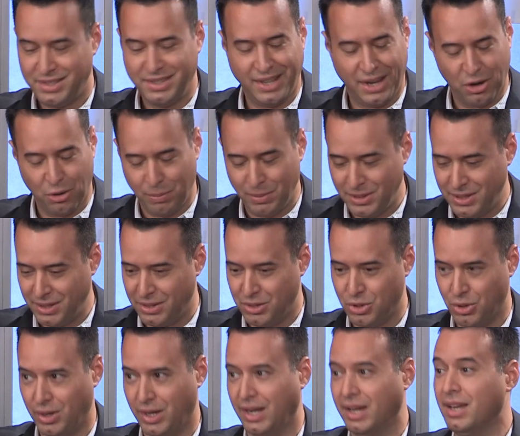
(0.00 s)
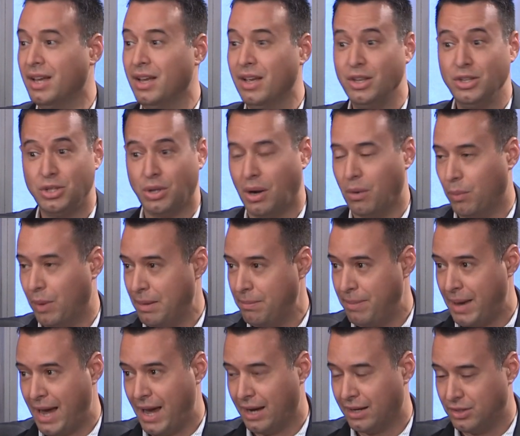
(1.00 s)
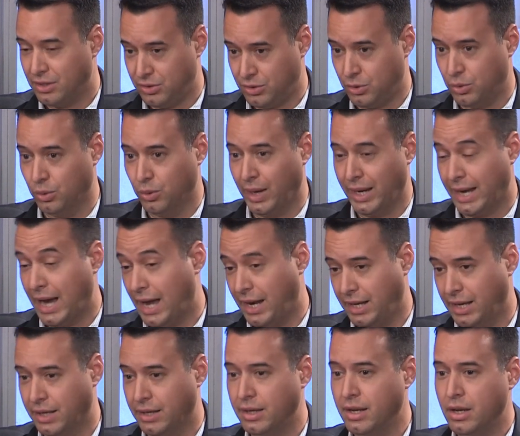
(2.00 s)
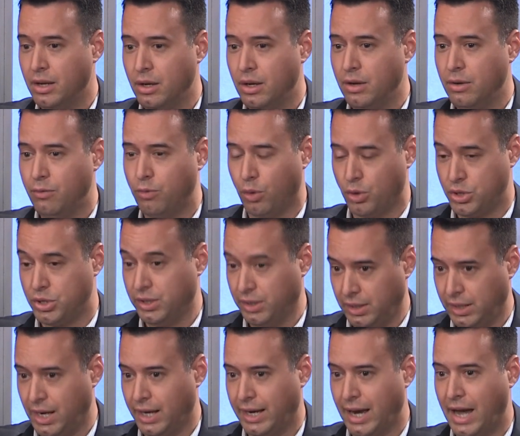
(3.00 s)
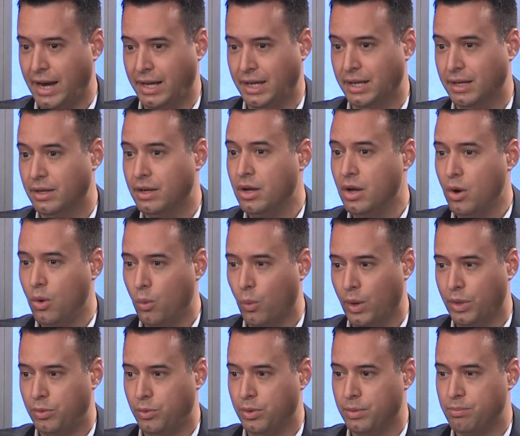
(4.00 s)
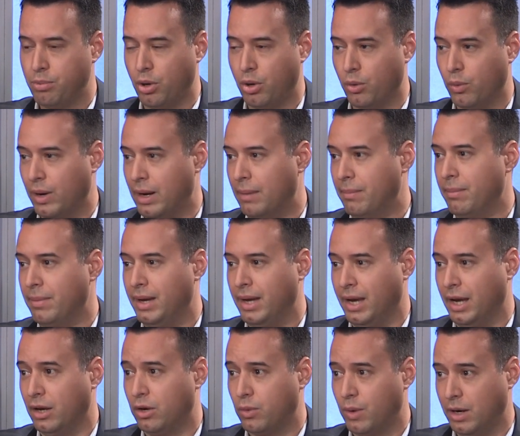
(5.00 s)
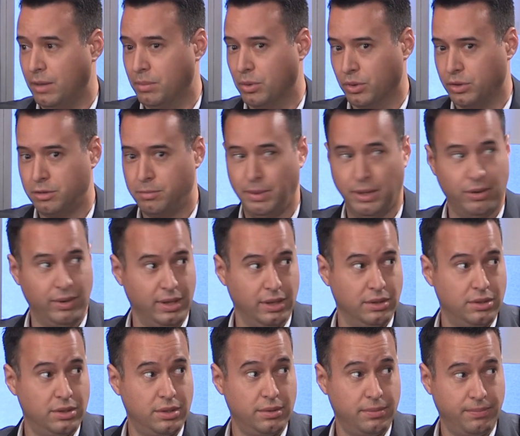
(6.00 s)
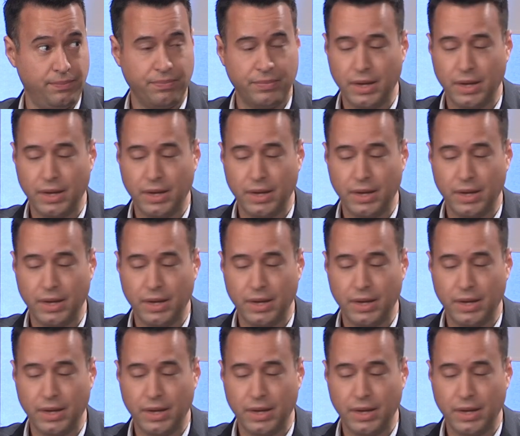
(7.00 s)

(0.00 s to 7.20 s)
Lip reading: Stay open to the journey. So I went back to school, I got in. Fortunately, I got in, went through the program, incredible experience.